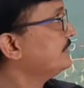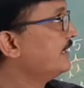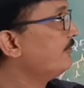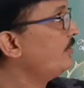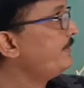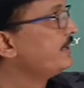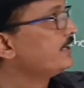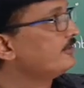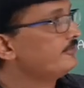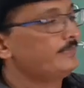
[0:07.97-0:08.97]

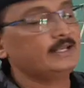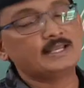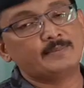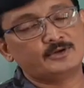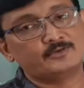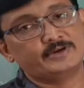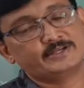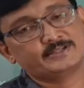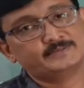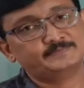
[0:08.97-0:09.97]
development of male
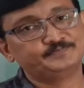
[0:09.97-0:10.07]
gametophyte.